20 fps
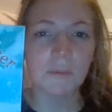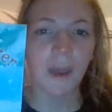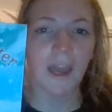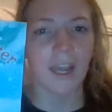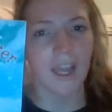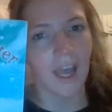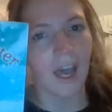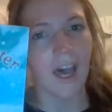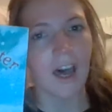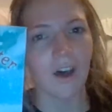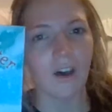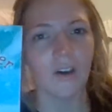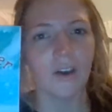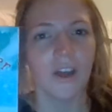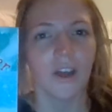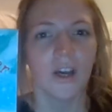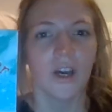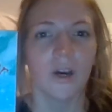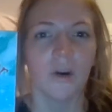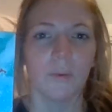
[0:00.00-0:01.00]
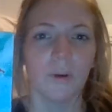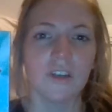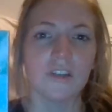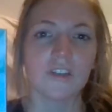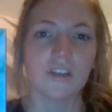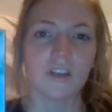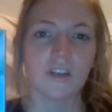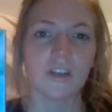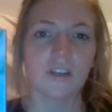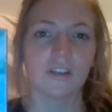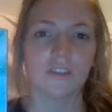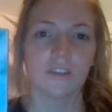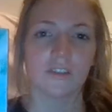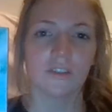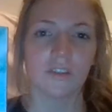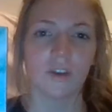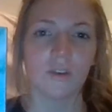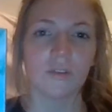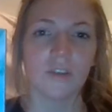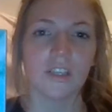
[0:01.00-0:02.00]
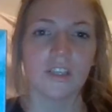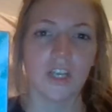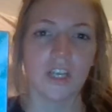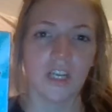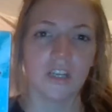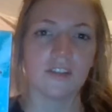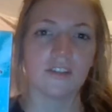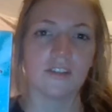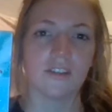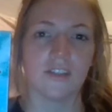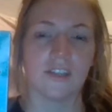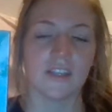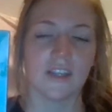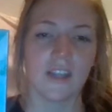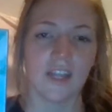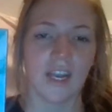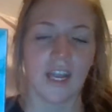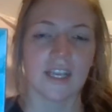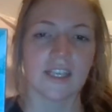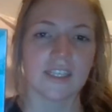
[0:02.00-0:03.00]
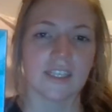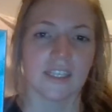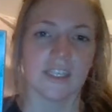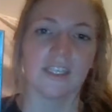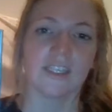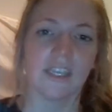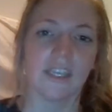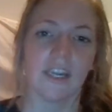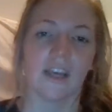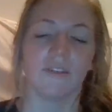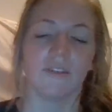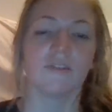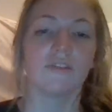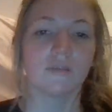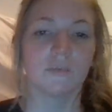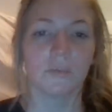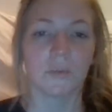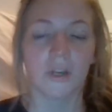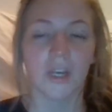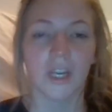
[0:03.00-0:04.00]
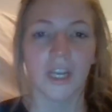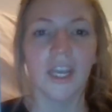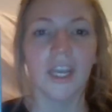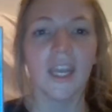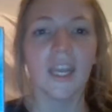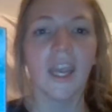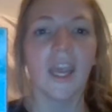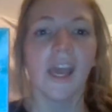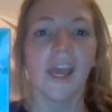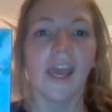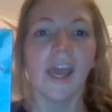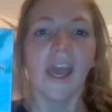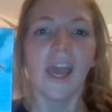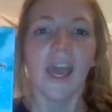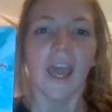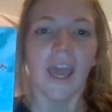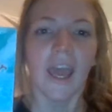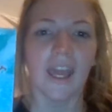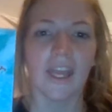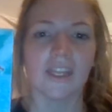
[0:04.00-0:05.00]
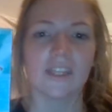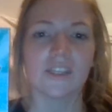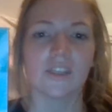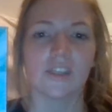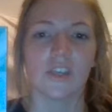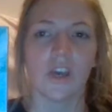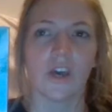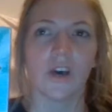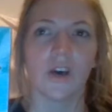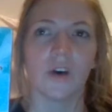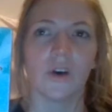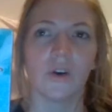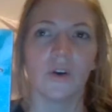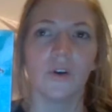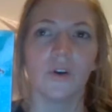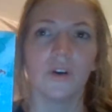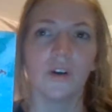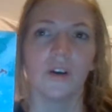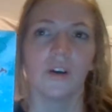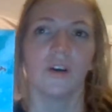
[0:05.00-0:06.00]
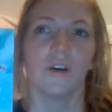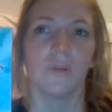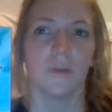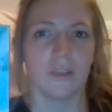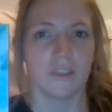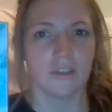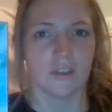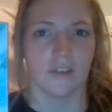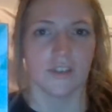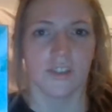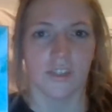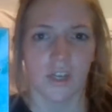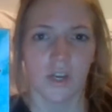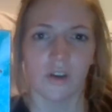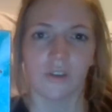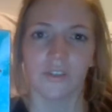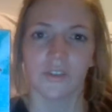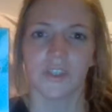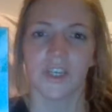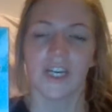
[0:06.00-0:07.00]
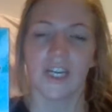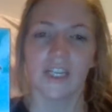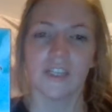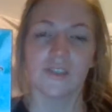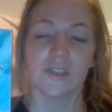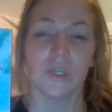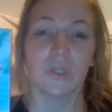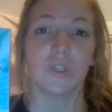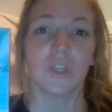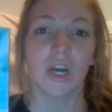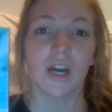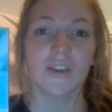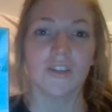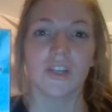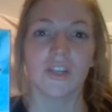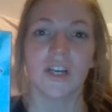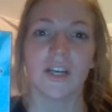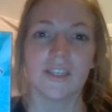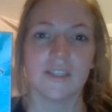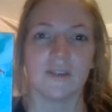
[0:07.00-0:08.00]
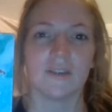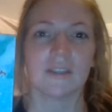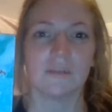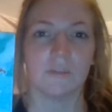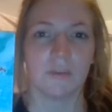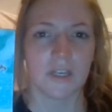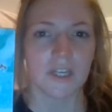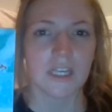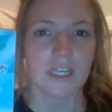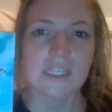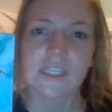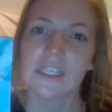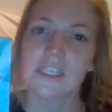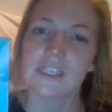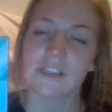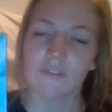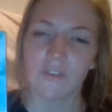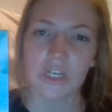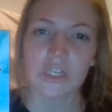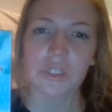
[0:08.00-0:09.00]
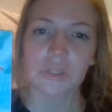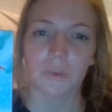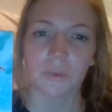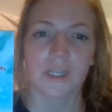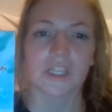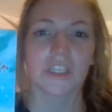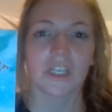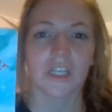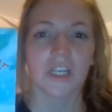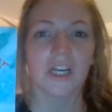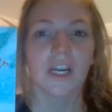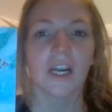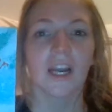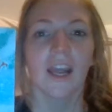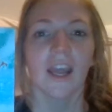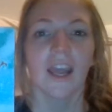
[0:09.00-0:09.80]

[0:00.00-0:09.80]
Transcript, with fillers: back out, winter slowly changes into the next season of spring, and so winter is over. And so Chaucer got to experience his first winter.